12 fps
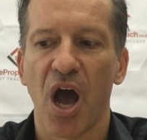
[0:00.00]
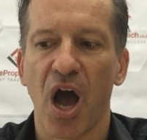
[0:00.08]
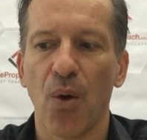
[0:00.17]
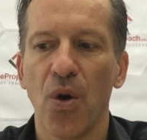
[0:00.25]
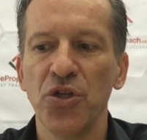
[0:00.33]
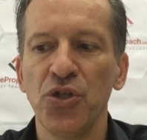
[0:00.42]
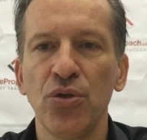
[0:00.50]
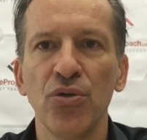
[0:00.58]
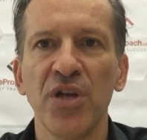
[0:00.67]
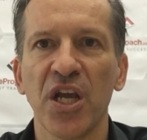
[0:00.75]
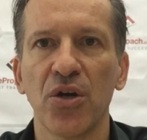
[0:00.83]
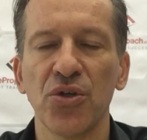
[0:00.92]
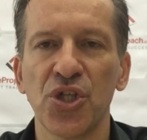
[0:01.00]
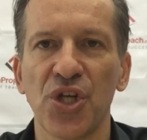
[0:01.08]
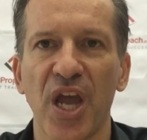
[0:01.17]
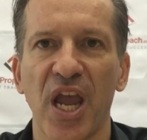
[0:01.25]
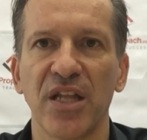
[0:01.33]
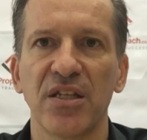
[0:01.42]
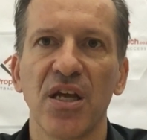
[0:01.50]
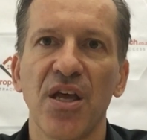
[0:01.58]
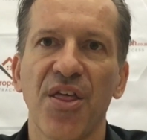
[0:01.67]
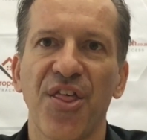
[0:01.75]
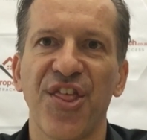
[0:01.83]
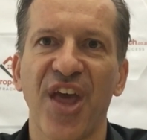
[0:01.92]
I want you to negotiate
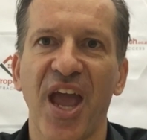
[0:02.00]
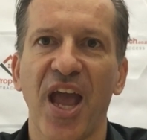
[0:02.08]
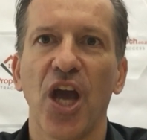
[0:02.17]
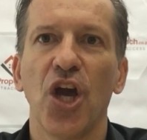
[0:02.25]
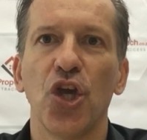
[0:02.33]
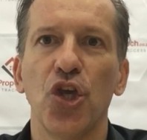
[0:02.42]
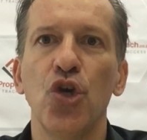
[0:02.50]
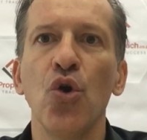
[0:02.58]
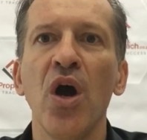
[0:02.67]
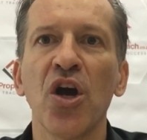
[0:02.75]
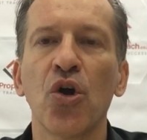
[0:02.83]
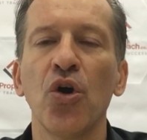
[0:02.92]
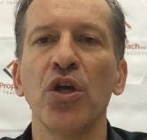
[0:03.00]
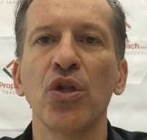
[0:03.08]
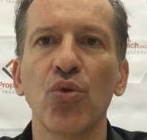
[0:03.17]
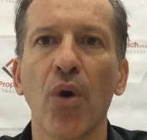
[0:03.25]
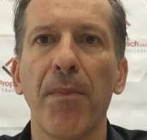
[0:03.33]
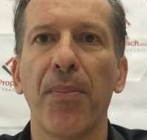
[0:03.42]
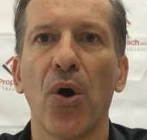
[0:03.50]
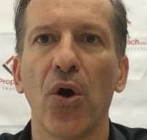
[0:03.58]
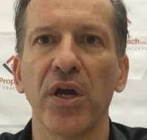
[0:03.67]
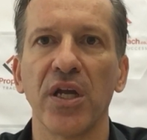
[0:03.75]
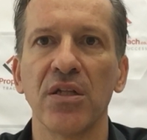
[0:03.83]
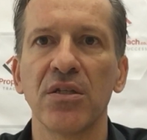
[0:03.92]
that you are going to
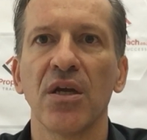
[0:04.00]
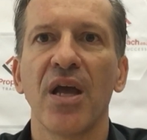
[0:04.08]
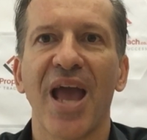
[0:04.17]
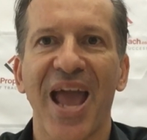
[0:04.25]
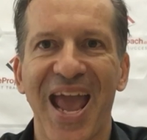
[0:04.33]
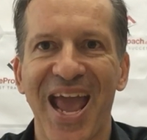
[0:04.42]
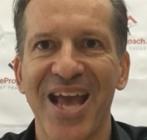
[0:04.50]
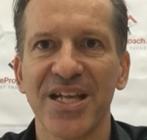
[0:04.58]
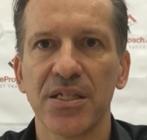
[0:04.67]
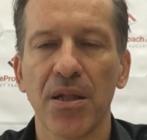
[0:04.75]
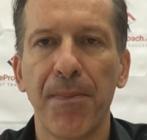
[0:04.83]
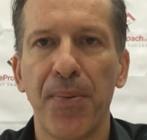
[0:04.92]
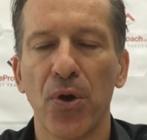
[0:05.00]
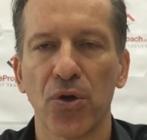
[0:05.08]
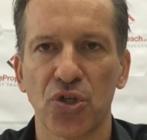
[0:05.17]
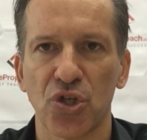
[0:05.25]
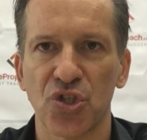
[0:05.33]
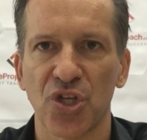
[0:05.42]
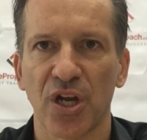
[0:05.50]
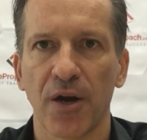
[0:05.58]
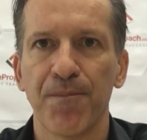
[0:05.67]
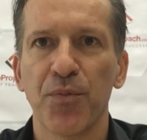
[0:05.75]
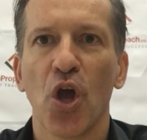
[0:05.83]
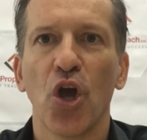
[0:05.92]
appoint, as the purchaser,
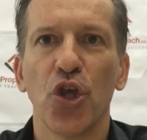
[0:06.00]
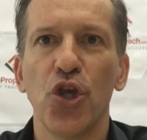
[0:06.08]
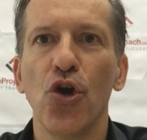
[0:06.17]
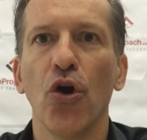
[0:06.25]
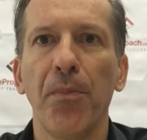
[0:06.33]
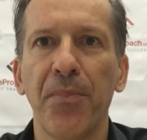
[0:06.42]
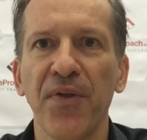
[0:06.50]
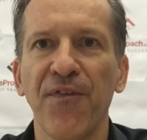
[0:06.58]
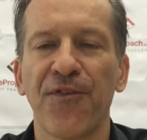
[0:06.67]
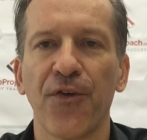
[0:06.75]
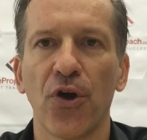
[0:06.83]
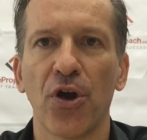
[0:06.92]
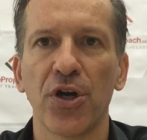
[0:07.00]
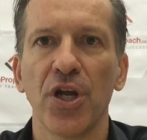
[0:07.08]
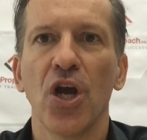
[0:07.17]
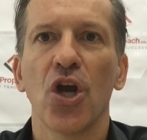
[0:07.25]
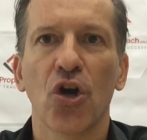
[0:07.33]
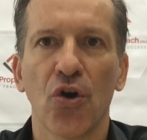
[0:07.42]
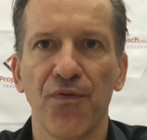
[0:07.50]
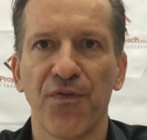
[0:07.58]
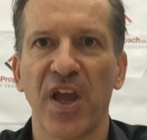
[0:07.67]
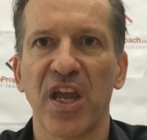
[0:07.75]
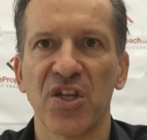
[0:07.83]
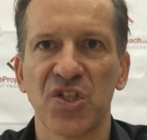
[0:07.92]
your preferred
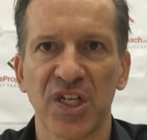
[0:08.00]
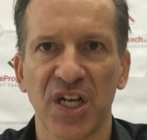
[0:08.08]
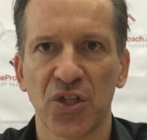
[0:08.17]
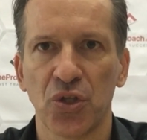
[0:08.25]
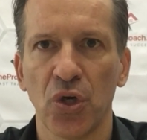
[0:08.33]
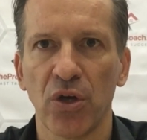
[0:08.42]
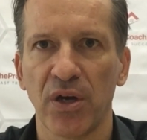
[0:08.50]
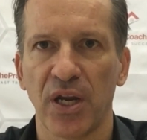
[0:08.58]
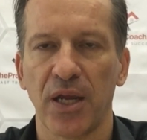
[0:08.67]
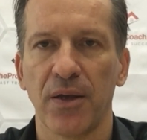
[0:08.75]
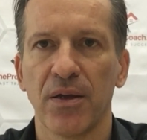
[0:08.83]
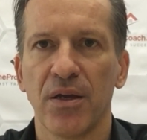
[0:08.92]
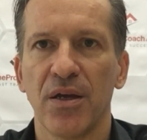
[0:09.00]
conveyancing attorney.